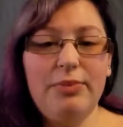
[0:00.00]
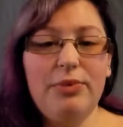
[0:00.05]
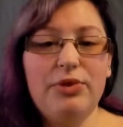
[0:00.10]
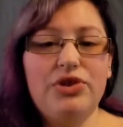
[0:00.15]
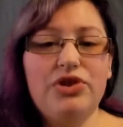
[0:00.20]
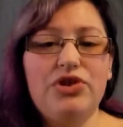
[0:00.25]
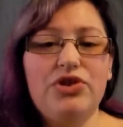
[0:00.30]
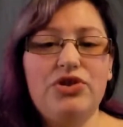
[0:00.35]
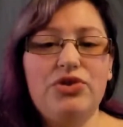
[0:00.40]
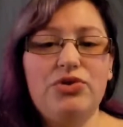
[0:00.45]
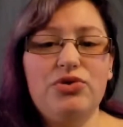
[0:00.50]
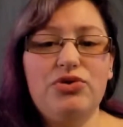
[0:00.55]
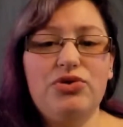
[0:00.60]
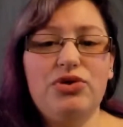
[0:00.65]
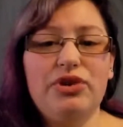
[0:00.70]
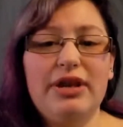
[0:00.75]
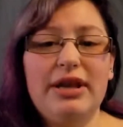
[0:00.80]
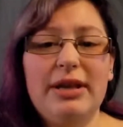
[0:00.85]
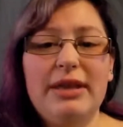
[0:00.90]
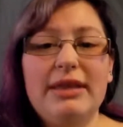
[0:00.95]
which is
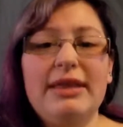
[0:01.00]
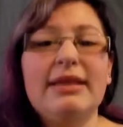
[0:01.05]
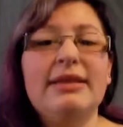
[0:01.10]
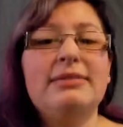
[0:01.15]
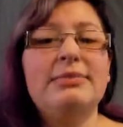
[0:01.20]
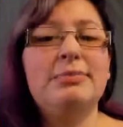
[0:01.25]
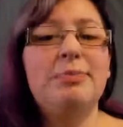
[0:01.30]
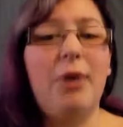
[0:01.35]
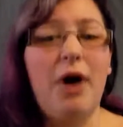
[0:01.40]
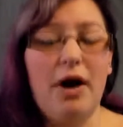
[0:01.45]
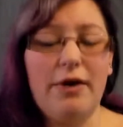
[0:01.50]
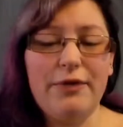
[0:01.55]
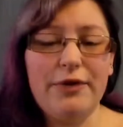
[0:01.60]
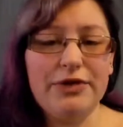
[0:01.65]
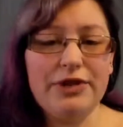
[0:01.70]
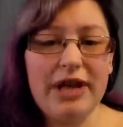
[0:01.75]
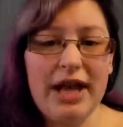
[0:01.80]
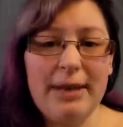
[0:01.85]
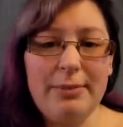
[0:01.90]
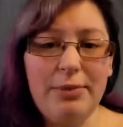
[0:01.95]
usually the
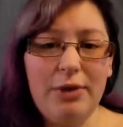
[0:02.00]
boffer type